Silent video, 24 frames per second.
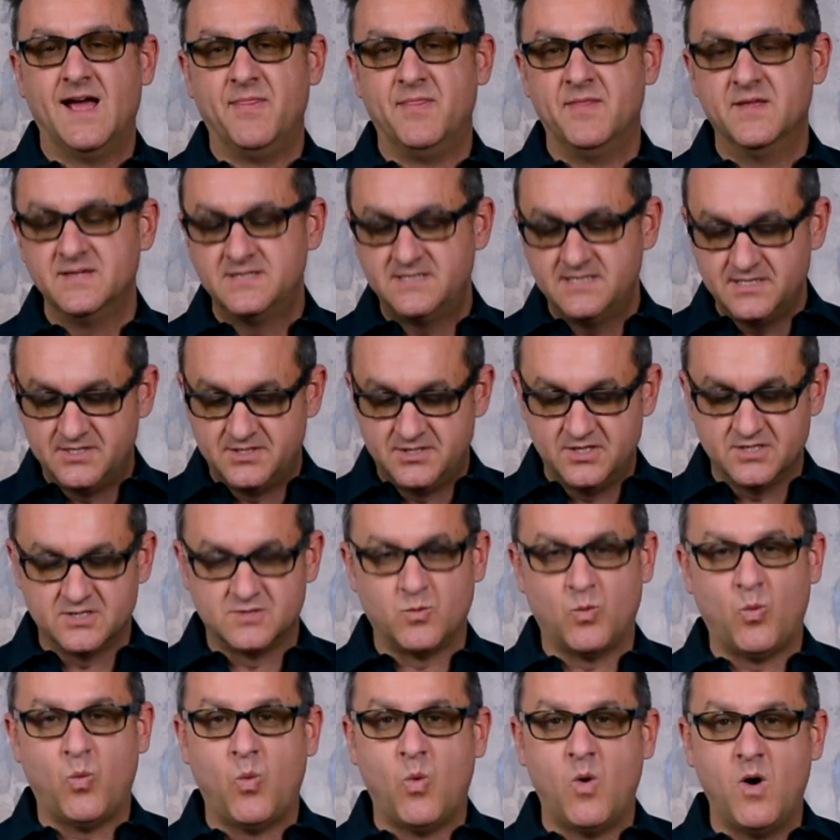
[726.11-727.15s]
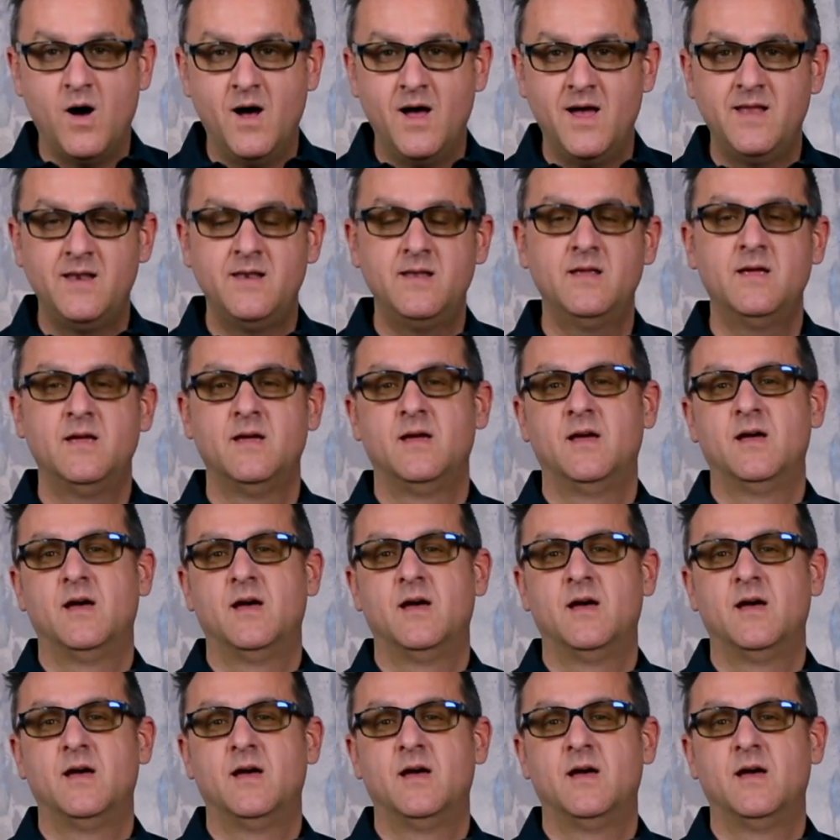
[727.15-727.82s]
and this is just one